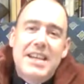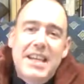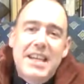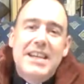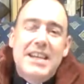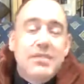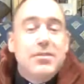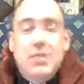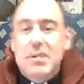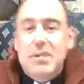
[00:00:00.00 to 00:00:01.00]
in and
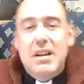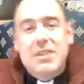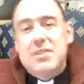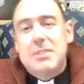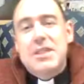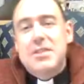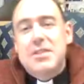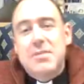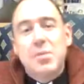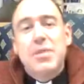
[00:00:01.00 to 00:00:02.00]
through Christ because
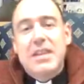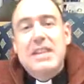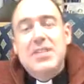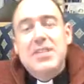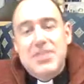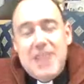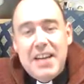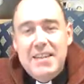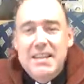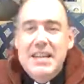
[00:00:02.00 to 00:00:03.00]
of all that he has
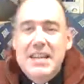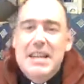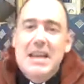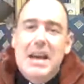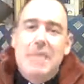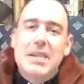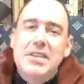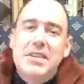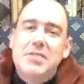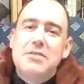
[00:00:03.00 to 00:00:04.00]
done and
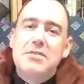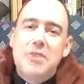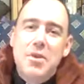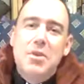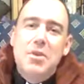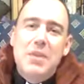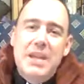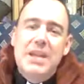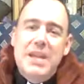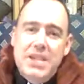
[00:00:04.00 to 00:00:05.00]
because of who
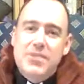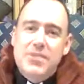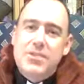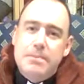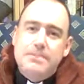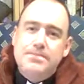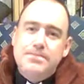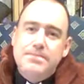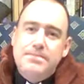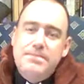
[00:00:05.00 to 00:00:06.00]
he is.
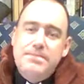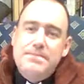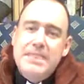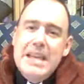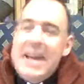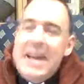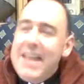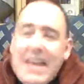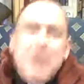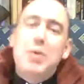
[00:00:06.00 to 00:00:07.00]

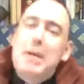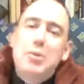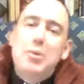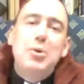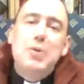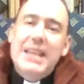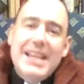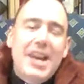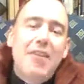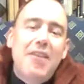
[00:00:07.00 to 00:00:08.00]
And that's why Paul
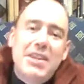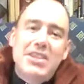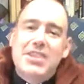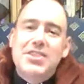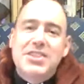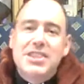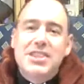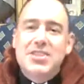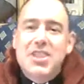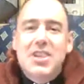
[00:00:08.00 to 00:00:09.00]
encourages
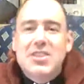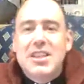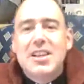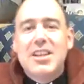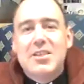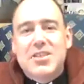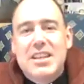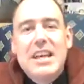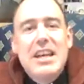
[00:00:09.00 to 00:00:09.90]
the church in Colossae